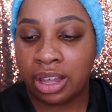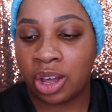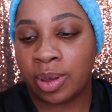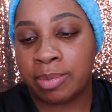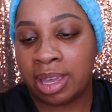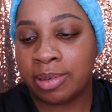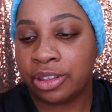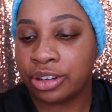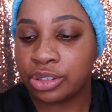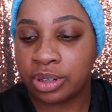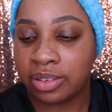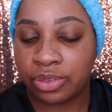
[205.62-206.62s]
oh wait, maybe there
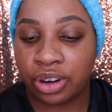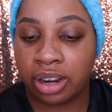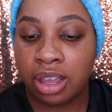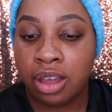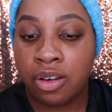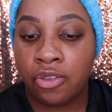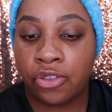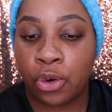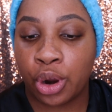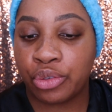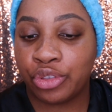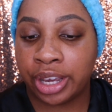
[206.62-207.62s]
is 24.
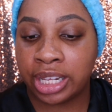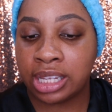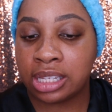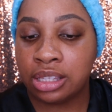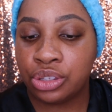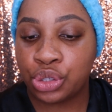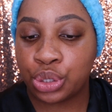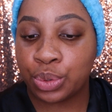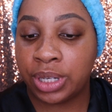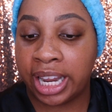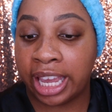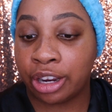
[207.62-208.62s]
4 ready to
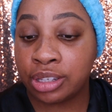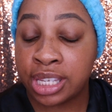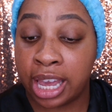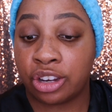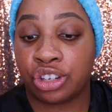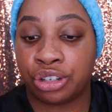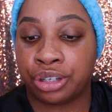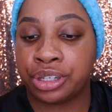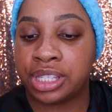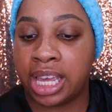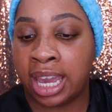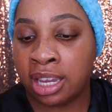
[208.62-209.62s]
layer
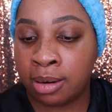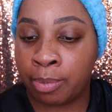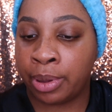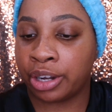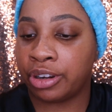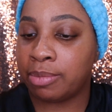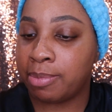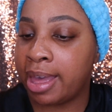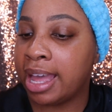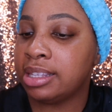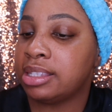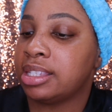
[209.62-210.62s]
textures, 8 buttery
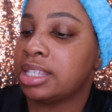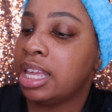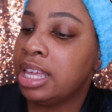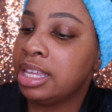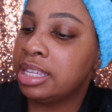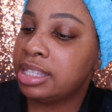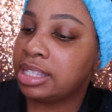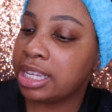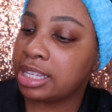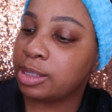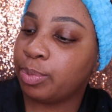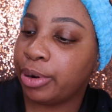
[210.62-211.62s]
mattes,
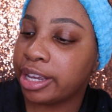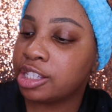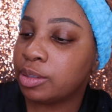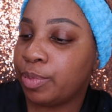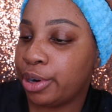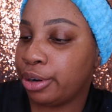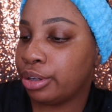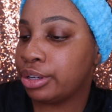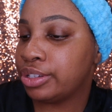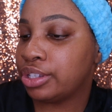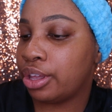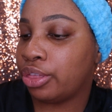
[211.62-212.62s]
6 pressed
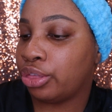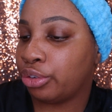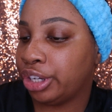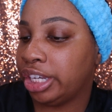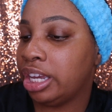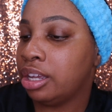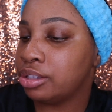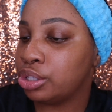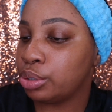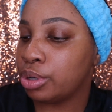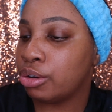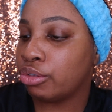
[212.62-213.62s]
pearls, 3
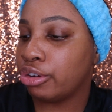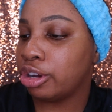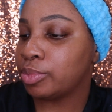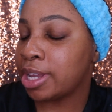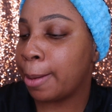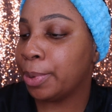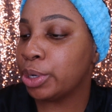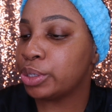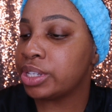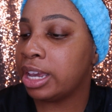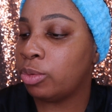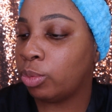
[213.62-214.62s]
duochrome
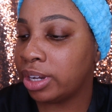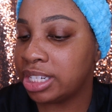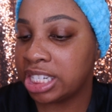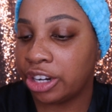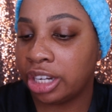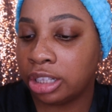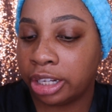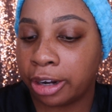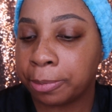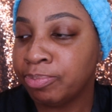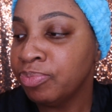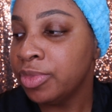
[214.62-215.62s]
toppers, and 1 daring
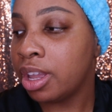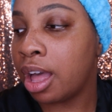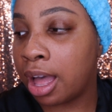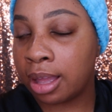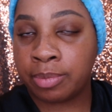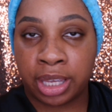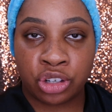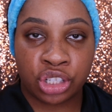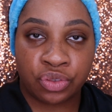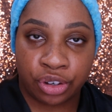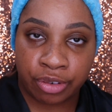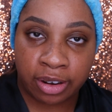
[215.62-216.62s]
glitter. And
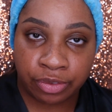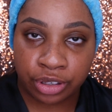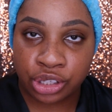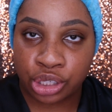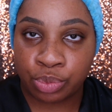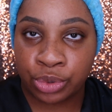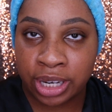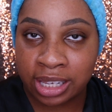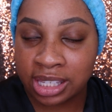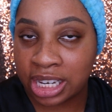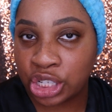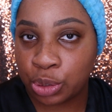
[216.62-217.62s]
just for reference, when I
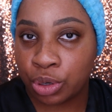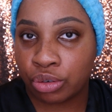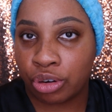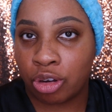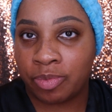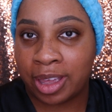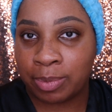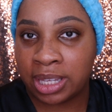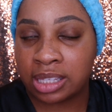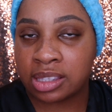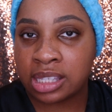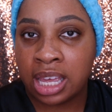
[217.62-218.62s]
say duochrome, that
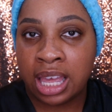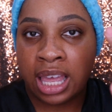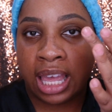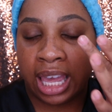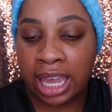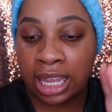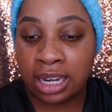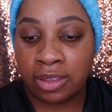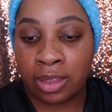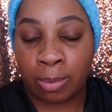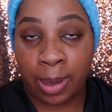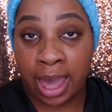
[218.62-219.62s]
means in
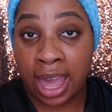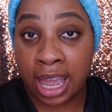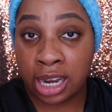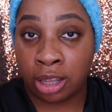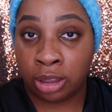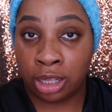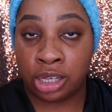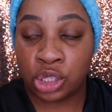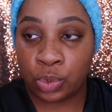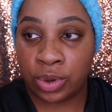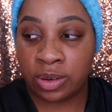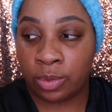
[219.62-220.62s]
the pan it
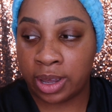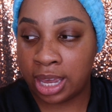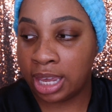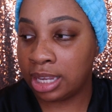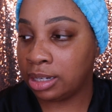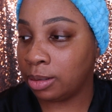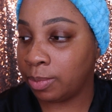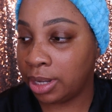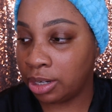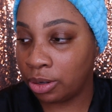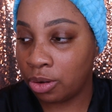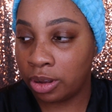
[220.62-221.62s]
looks one way, and
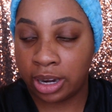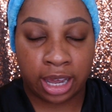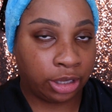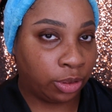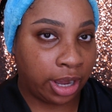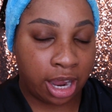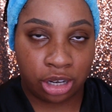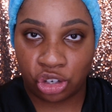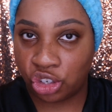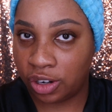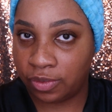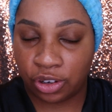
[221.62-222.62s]
depending on how you kind of
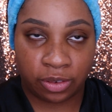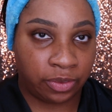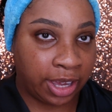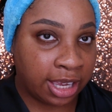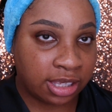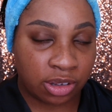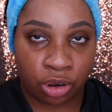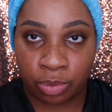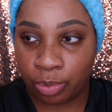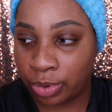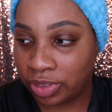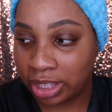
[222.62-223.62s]
shift your face or
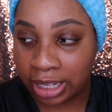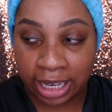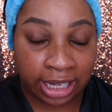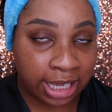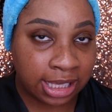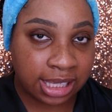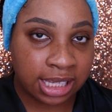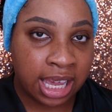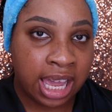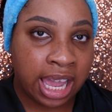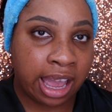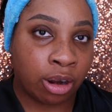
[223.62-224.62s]
with the light hits,
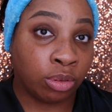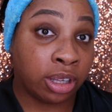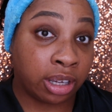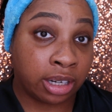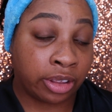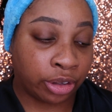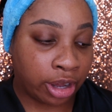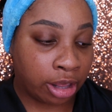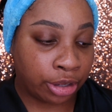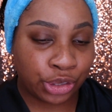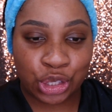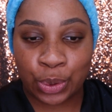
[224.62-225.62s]
it'll look another
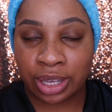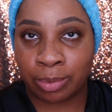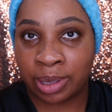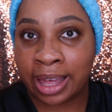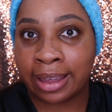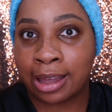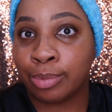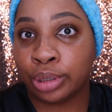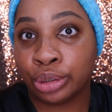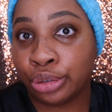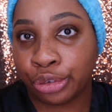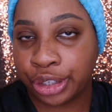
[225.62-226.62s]
color. So it could be like a
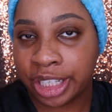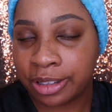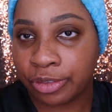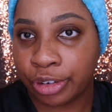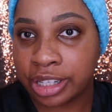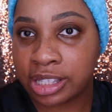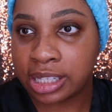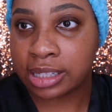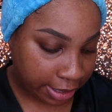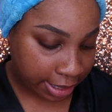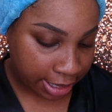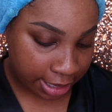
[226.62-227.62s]
blue green, for instance.
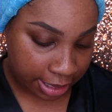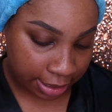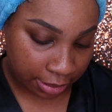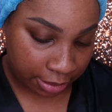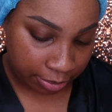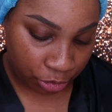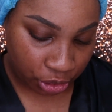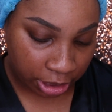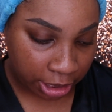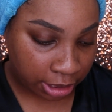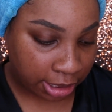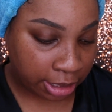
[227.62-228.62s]

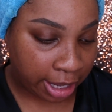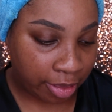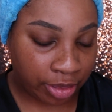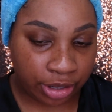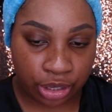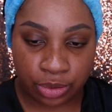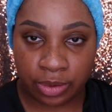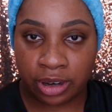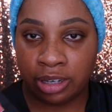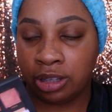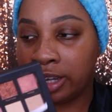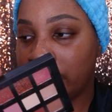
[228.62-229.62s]
Let's look at the two. We're
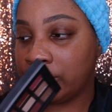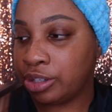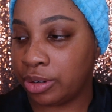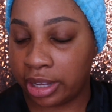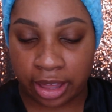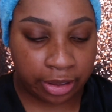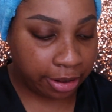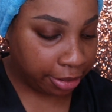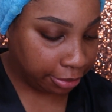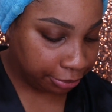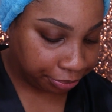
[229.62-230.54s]
gonna look at the two together,